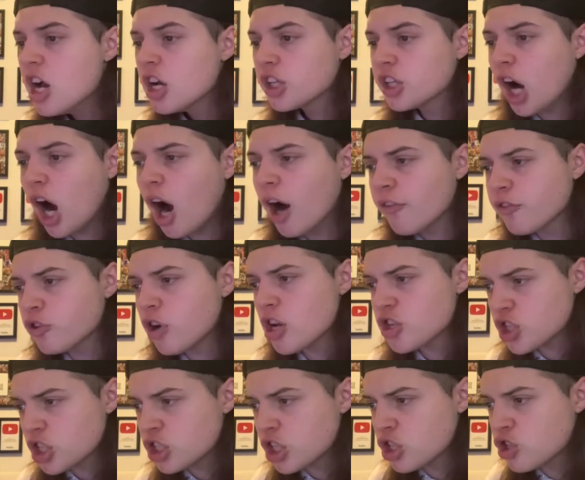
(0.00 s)
Calf
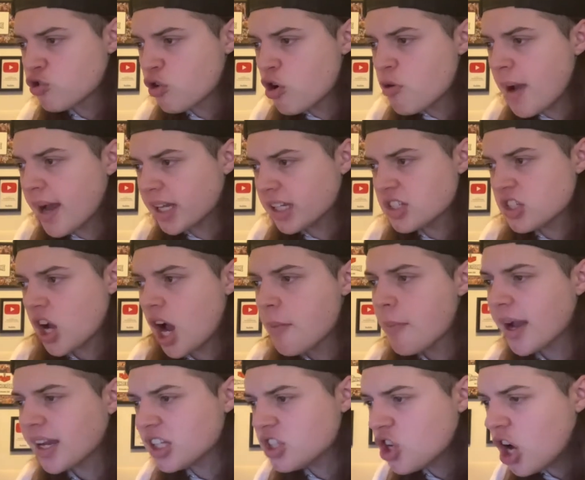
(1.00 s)
crusher to Drew McIntyre.
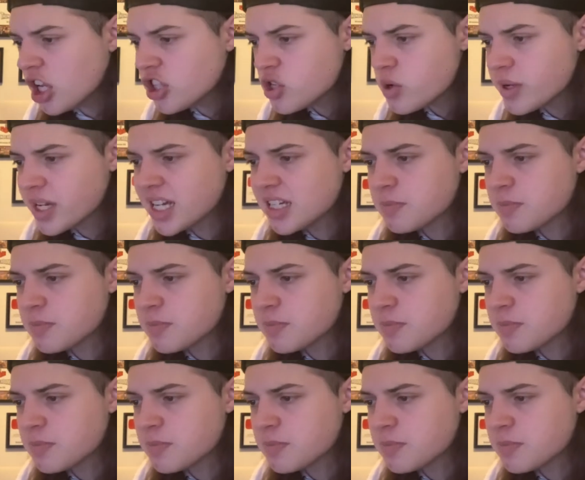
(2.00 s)
McIntyre doing